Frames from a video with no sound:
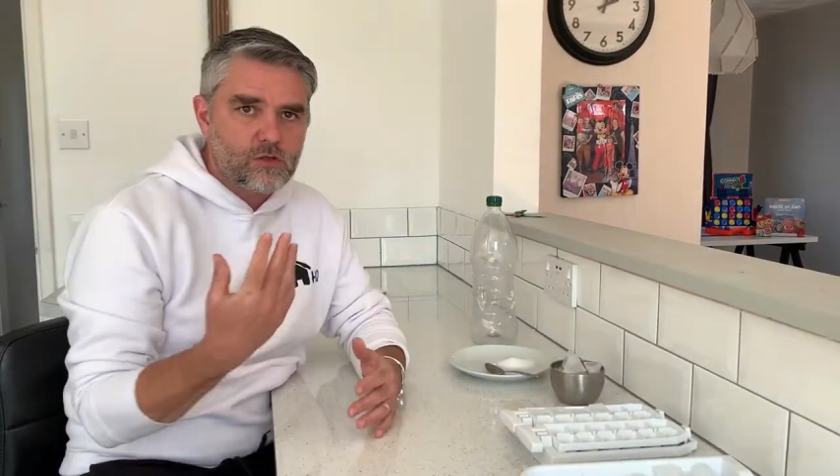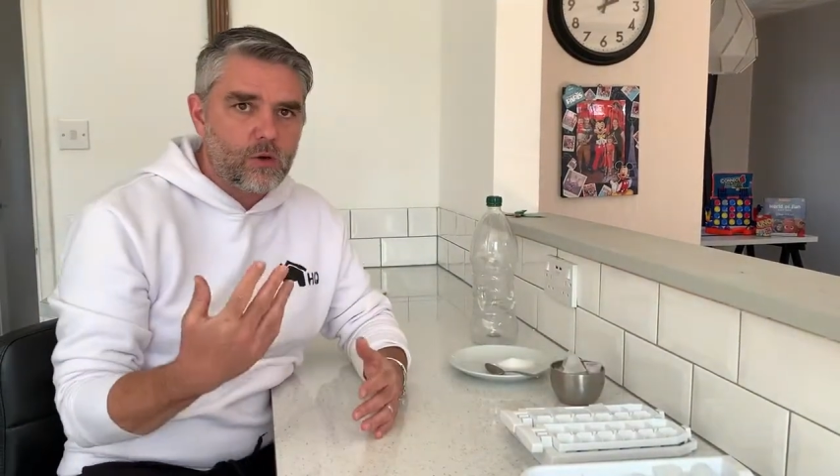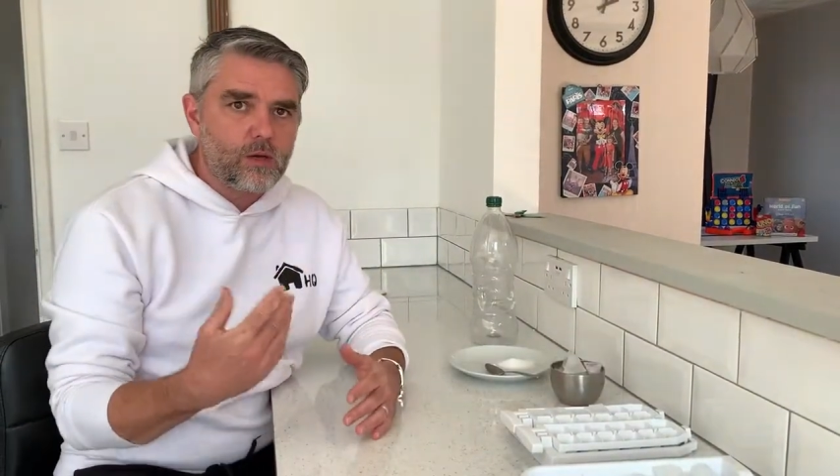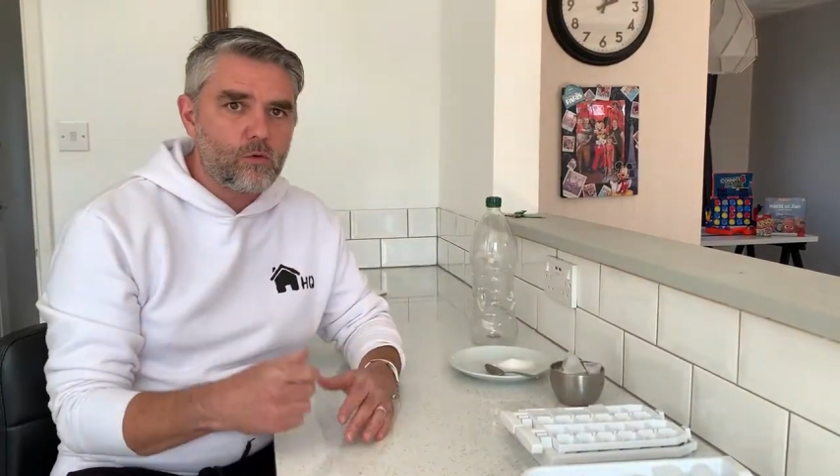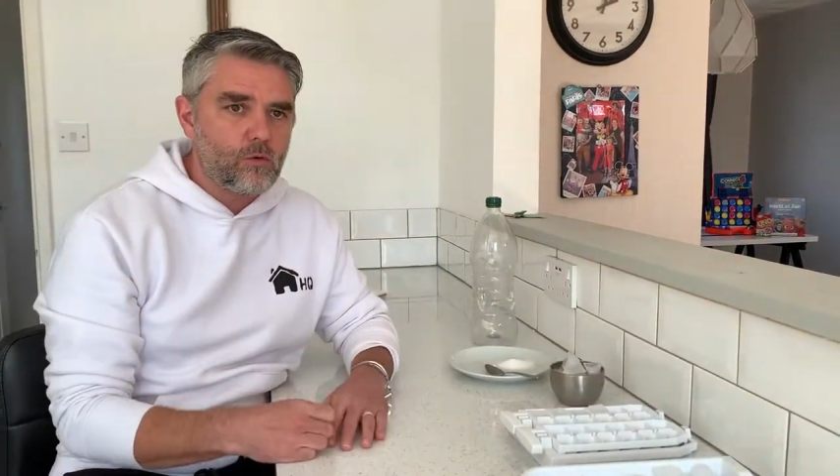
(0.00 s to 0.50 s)

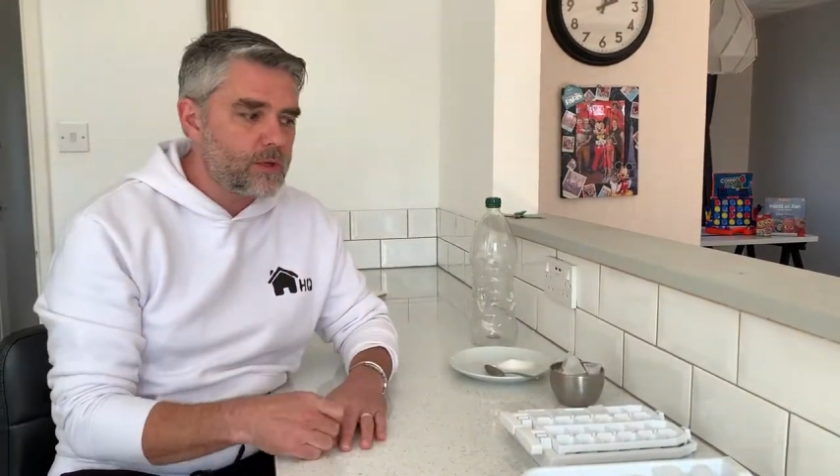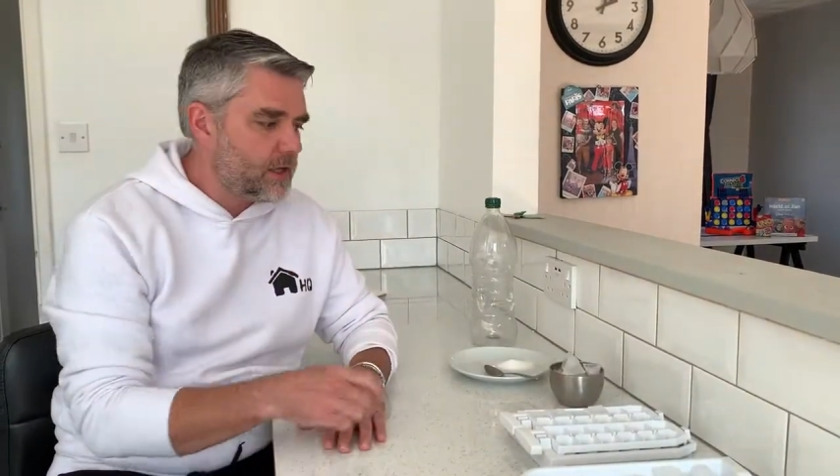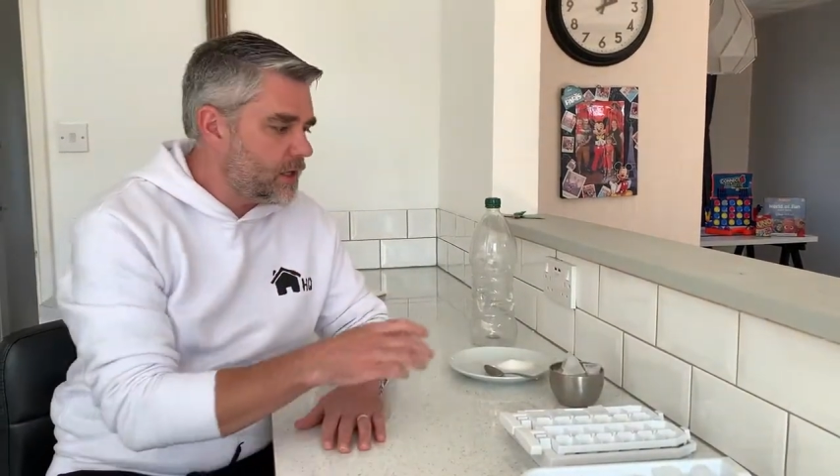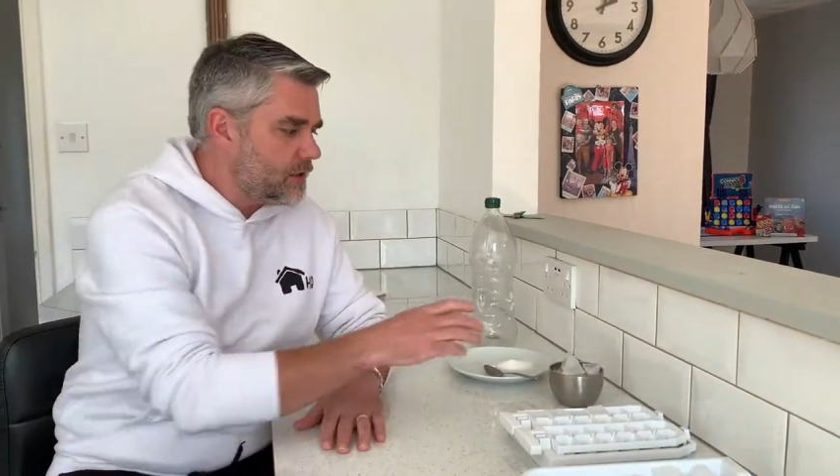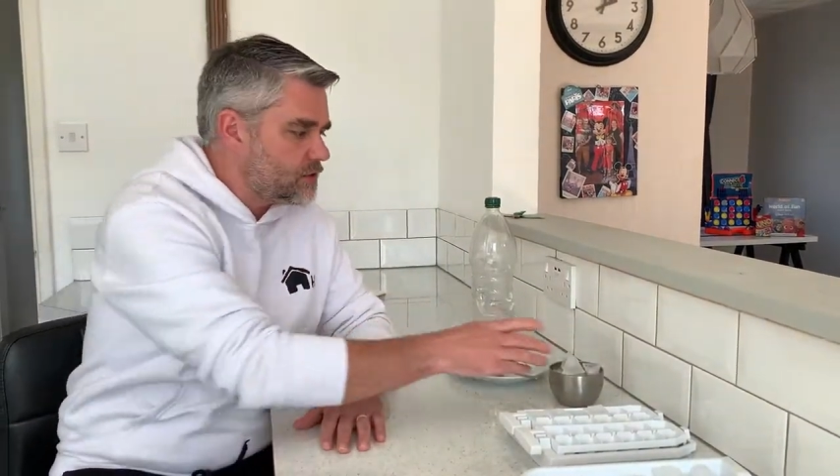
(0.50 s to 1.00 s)
quite warm in
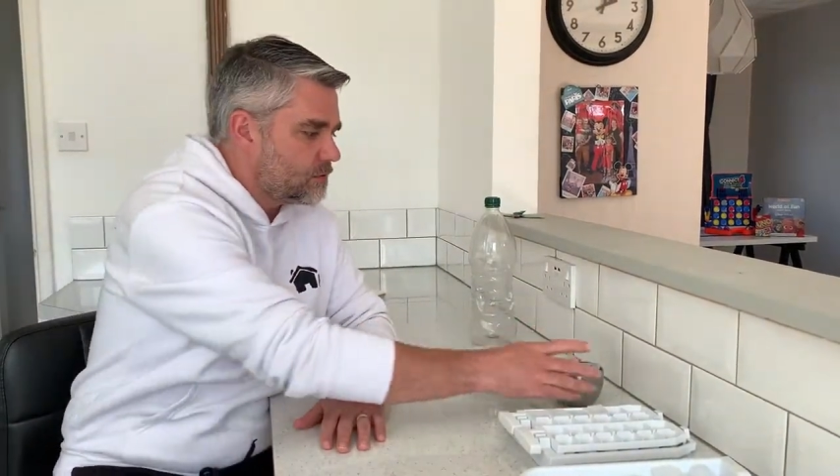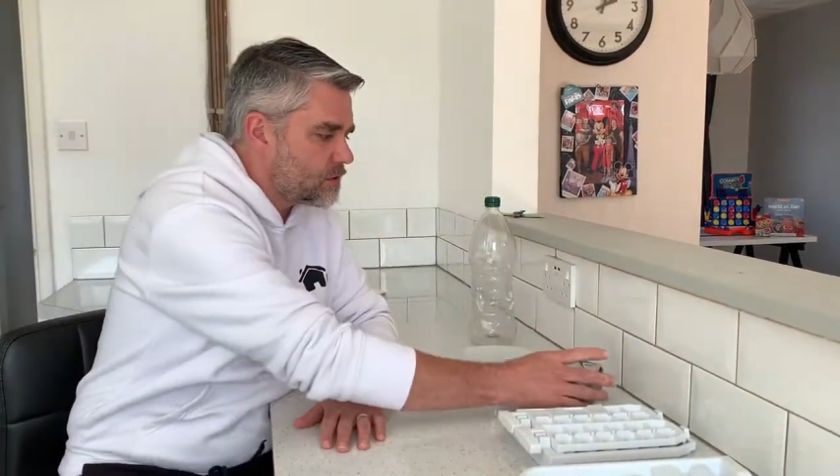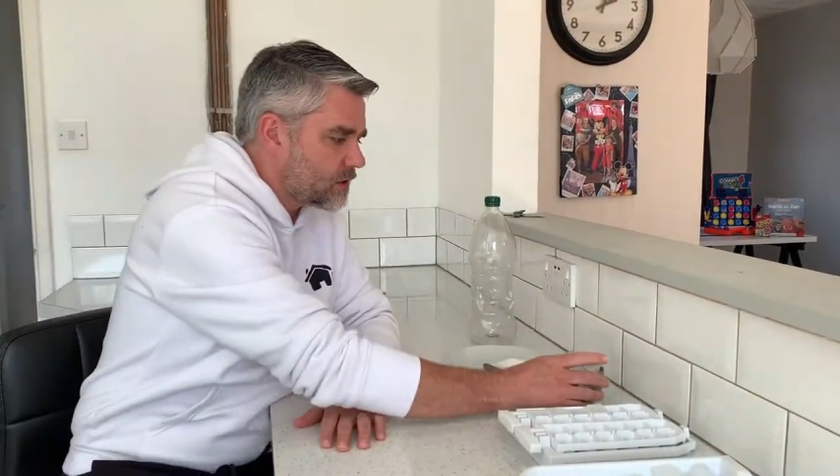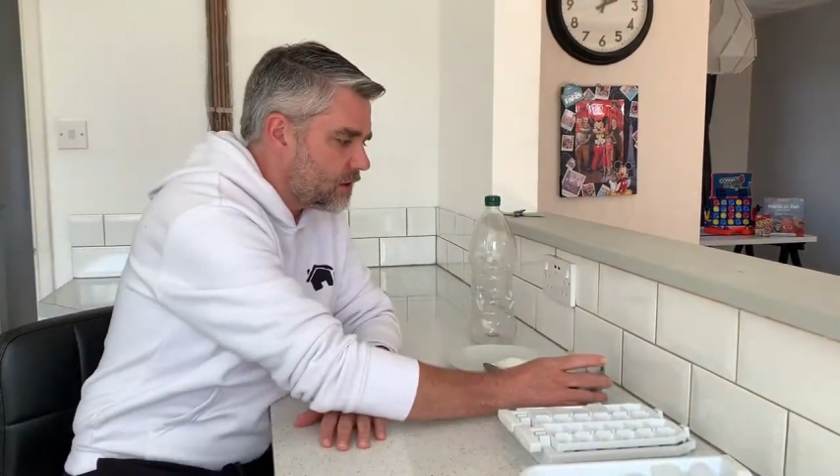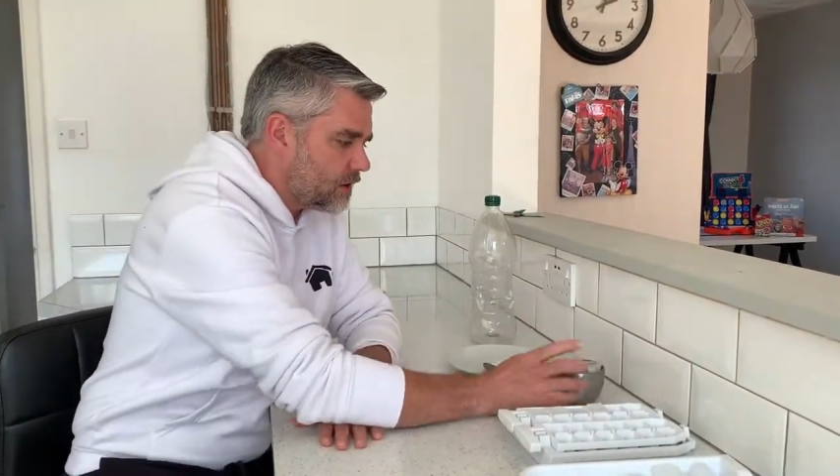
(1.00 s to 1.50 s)
here, so I'm
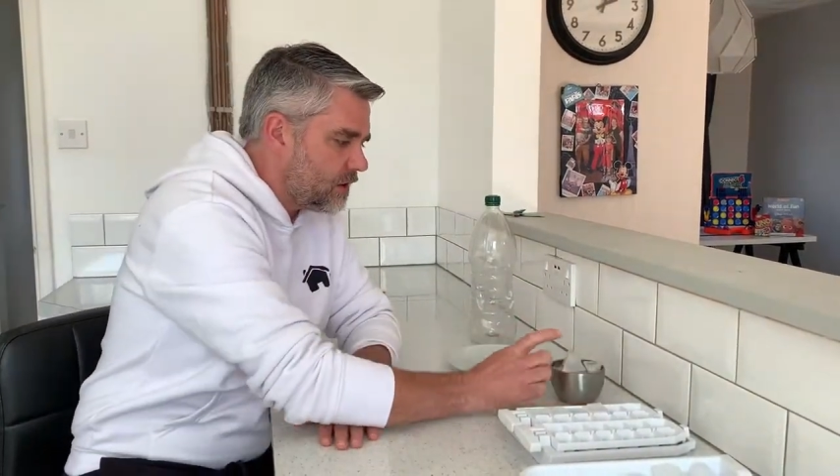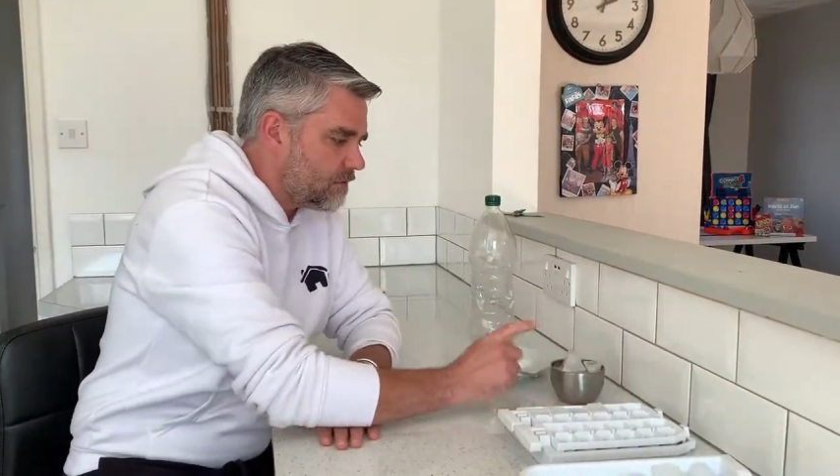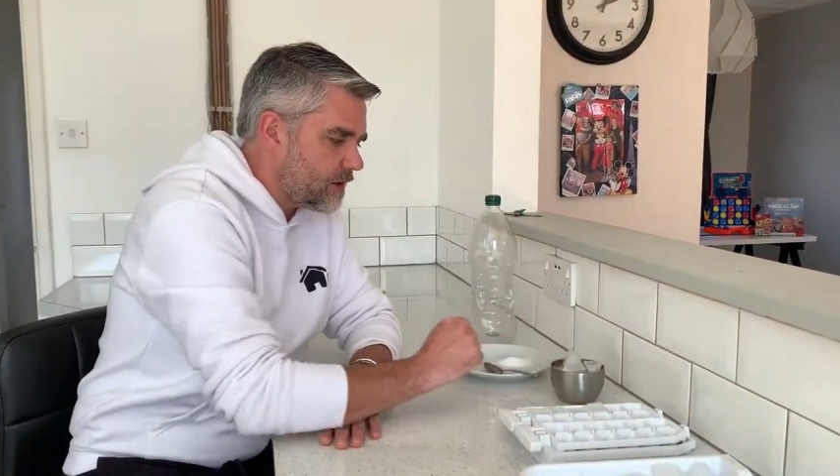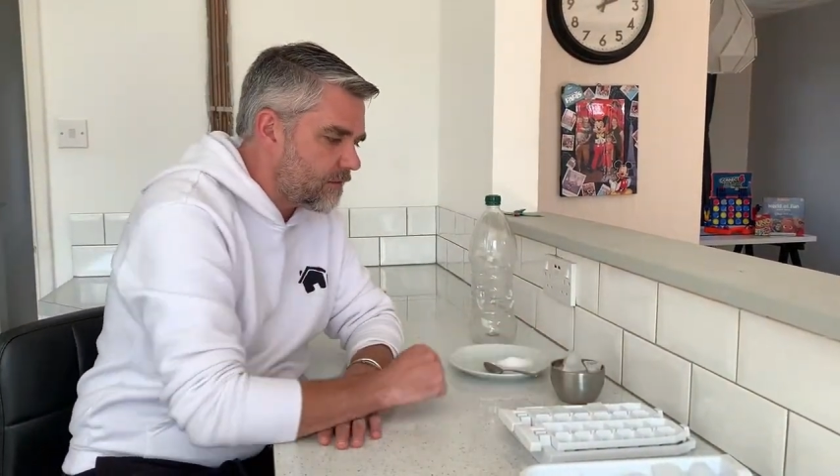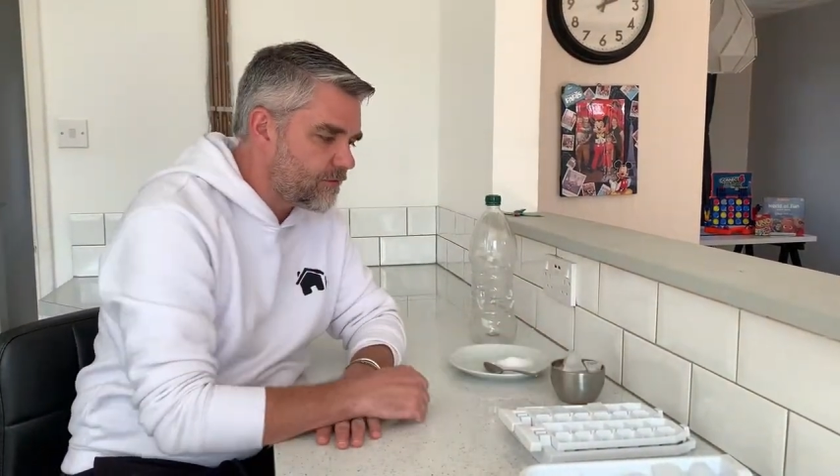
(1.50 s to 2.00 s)
just going to
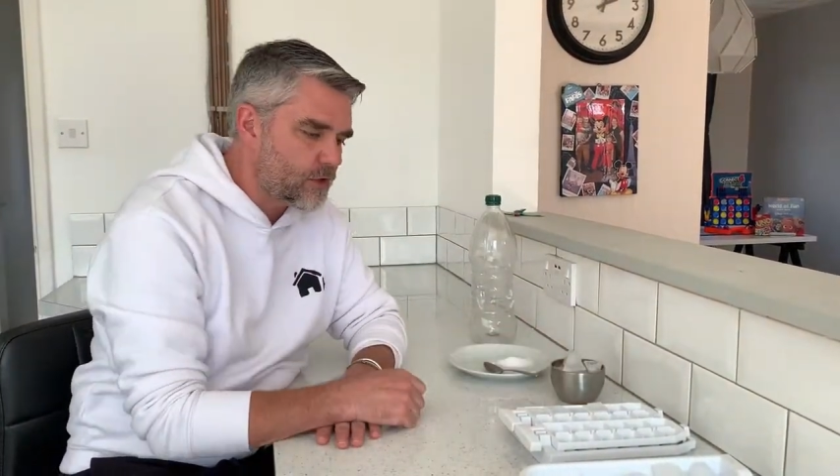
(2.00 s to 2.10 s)
leave that for